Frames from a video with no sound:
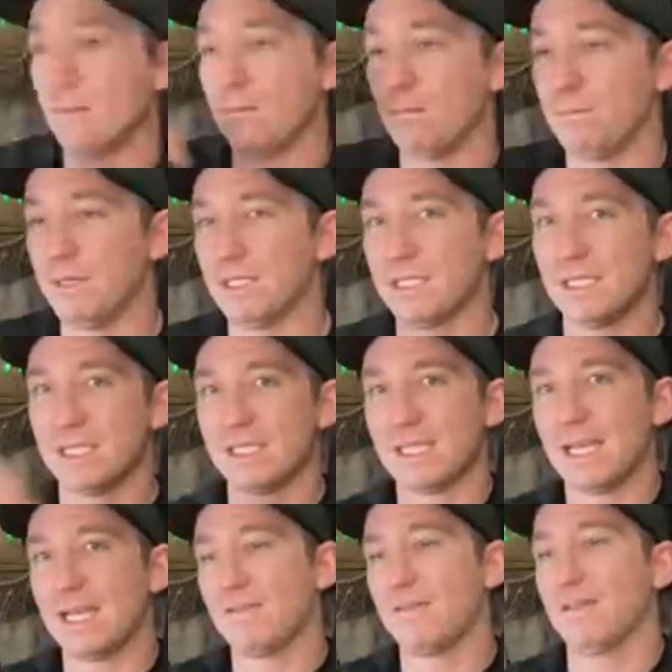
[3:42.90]
business
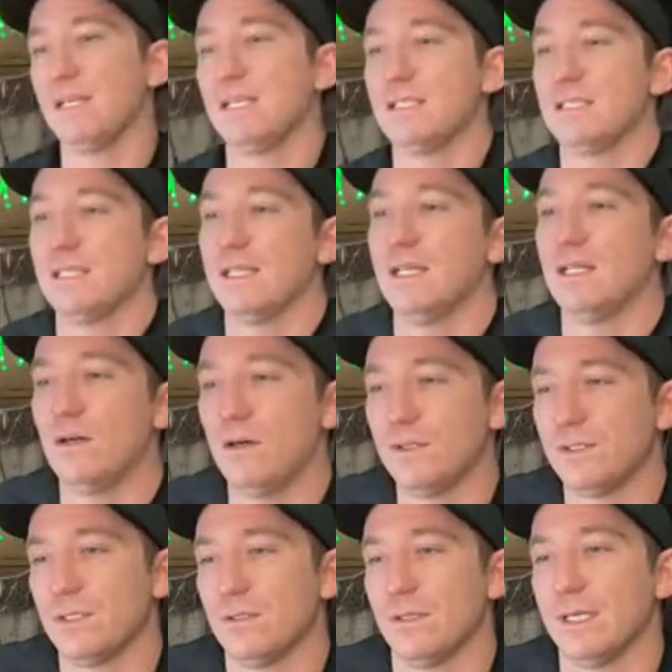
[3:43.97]
side of things and then
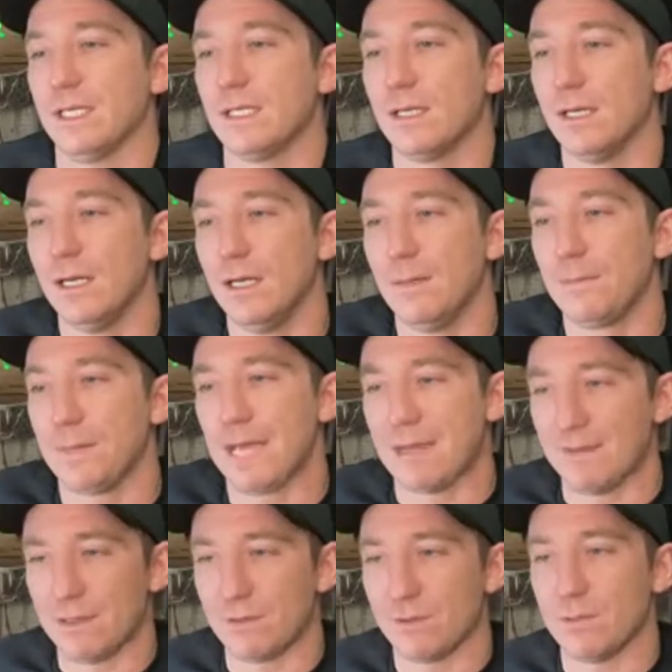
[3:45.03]
also like
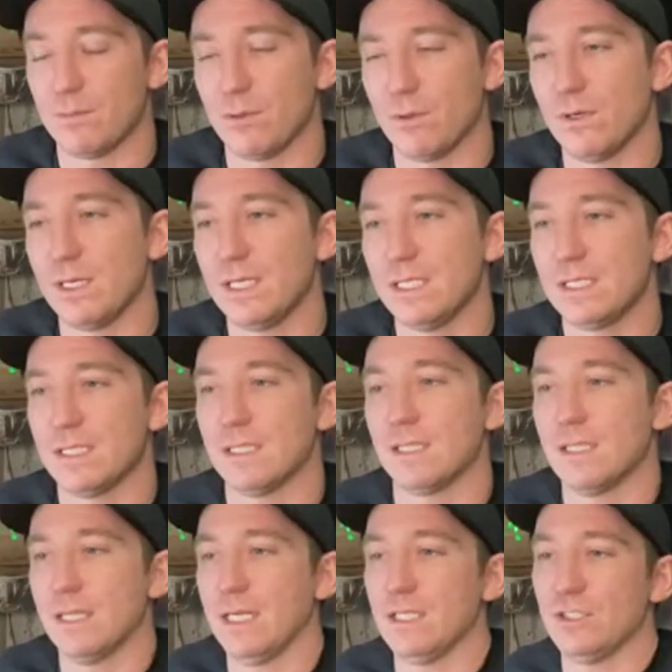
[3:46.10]
having three employees and,
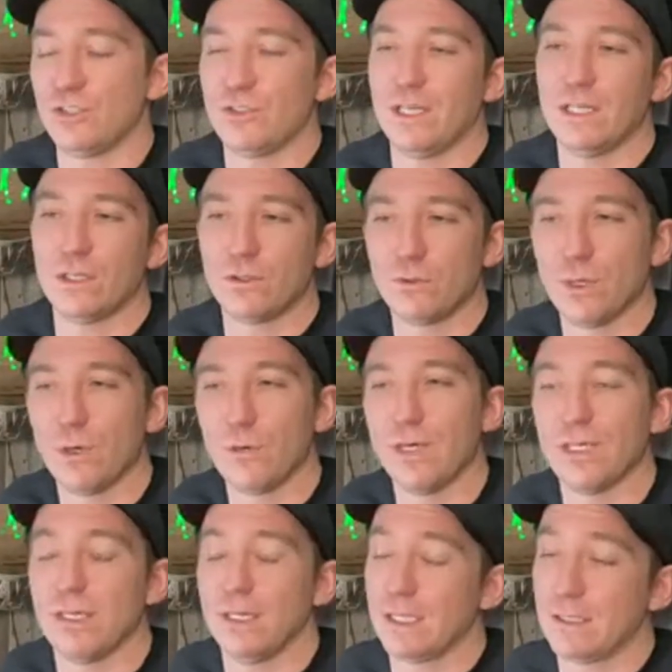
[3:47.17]
and just trying to grow
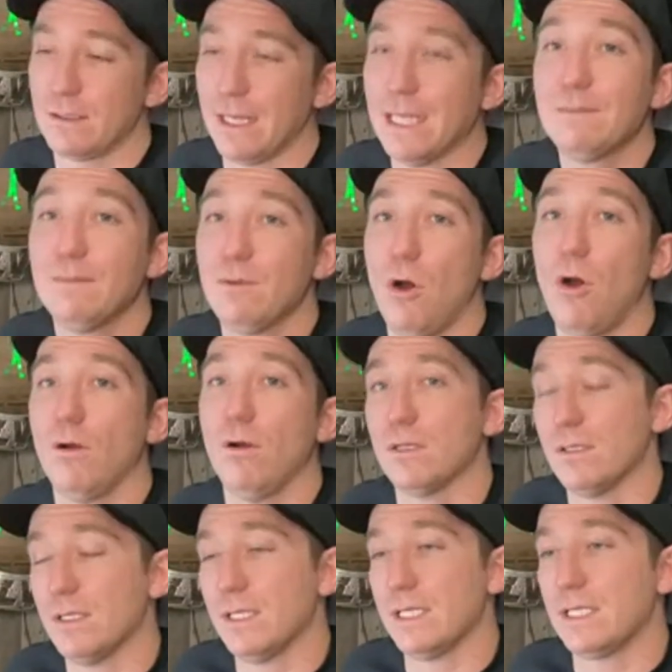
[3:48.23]
it like that's been hard
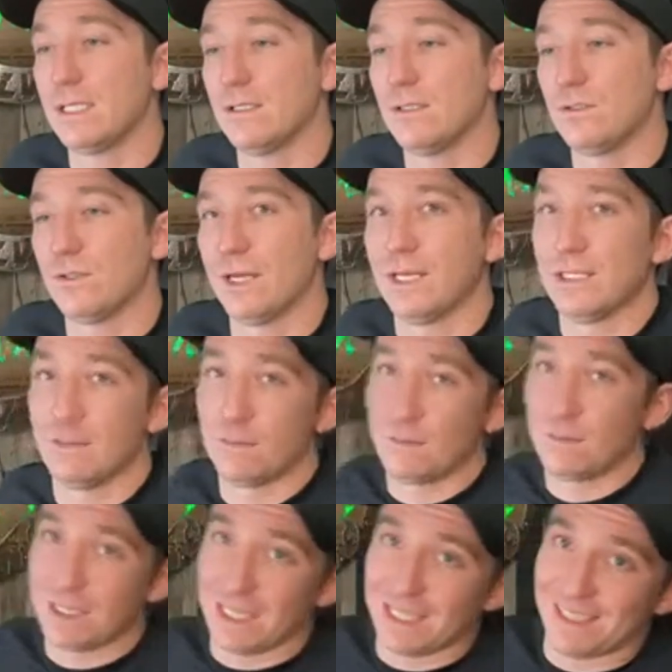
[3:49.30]
like trying to
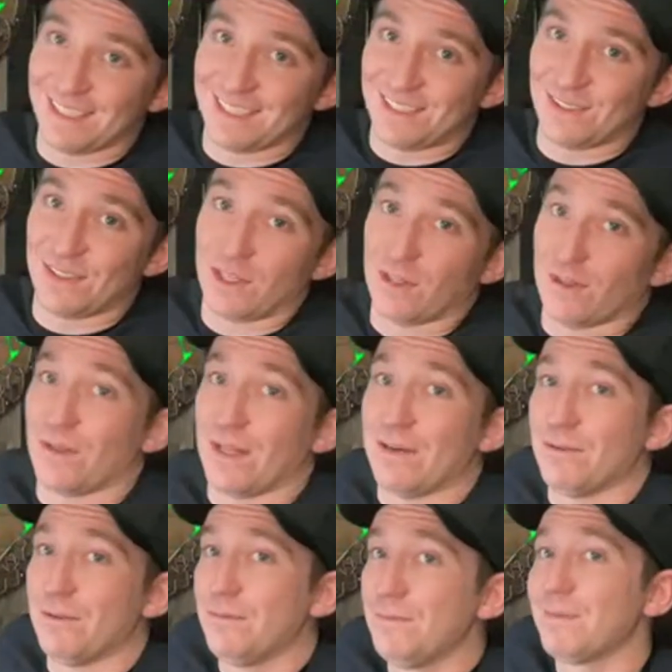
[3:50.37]
take this to another
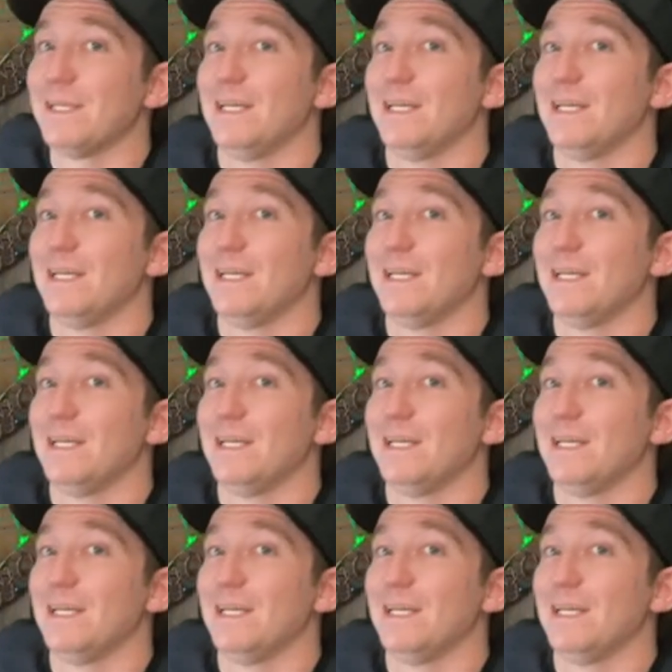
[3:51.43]
level